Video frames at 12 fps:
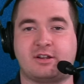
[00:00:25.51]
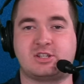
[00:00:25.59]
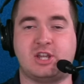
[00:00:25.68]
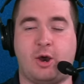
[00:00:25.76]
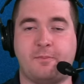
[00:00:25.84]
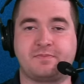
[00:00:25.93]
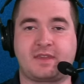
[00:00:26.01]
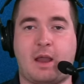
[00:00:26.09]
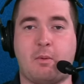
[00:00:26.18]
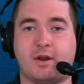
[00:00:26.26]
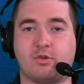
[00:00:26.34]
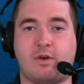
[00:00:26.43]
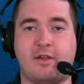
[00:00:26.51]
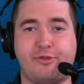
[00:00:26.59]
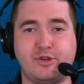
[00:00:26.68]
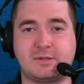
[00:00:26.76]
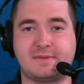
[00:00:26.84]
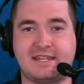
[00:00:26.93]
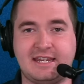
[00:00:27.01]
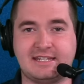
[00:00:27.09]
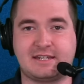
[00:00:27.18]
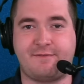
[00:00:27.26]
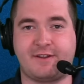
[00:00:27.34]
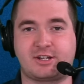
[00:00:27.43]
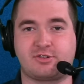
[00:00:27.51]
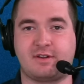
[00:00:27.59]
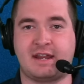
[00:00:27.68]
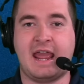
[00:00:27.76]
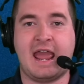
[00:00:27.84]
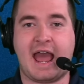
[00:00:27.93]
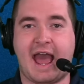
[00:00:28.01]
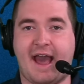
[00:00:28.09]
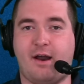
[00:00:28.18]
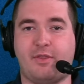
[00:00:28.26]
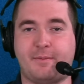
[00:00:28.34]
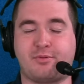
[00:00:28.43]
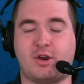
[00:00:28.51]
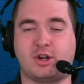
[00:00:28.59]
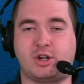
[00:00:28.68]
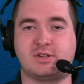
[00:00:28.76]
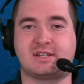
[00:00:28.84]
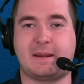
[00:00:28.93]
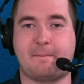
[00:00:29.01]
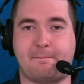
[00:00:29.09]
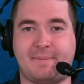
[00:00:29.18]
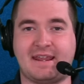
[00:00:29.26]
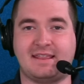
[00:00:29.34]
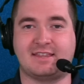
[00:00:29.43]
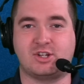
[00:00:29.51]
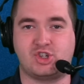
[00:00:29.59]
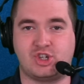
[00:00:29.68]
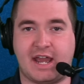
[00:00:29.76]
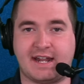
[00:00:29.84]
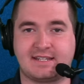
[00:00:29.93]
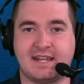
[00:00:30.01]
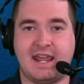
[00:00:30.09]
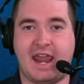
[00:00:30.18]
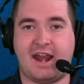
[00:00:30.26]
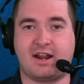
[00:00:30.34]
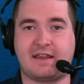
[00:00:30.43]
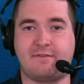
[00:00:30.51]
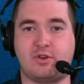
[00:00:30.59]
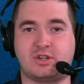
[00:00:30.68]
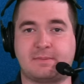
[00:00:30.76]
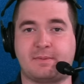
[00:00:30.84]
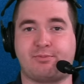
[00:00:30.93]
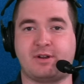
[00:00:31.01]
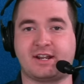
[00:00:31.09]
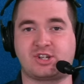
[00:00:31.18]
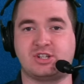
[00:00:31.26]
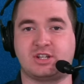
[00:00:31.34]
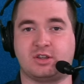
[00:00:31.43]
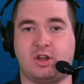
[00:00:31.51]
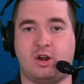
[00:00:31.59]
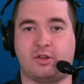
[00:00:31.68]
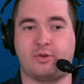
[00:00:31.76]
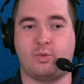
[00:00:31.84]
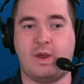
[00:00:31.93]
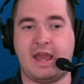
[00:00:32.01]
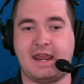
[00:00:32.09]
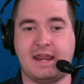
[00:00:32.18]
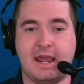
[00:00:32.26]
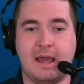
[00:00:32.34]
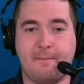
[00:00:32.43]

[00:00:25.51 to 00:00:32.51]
So I want to run through some keys to victory, how the Broncos can beat the Jets, and I'll give you some predictions along the way.